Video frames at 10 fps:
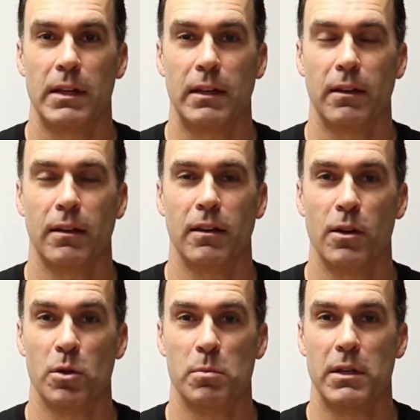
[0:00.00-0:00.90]
in the
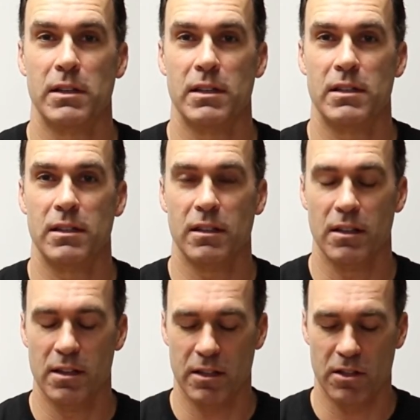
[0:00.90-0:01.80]
notes, because
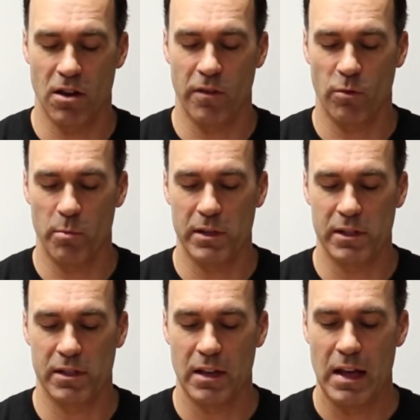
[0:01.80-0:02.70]
it's a software
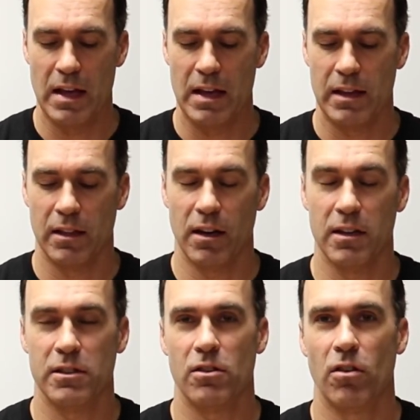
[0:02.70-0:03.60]
business that I
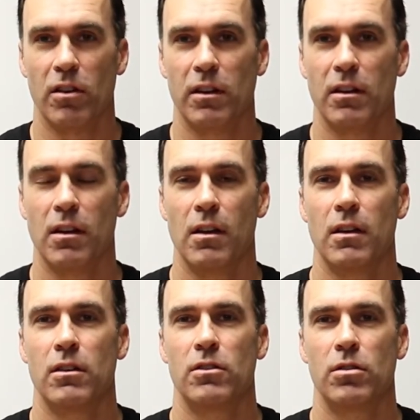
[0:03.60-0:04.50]
started
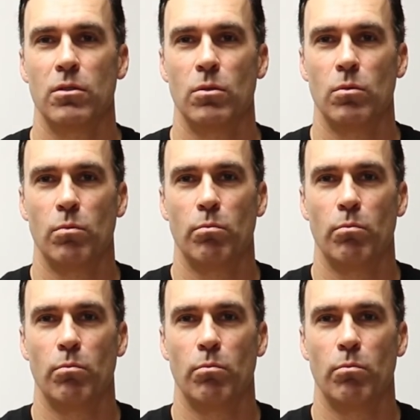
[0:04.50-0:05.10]
to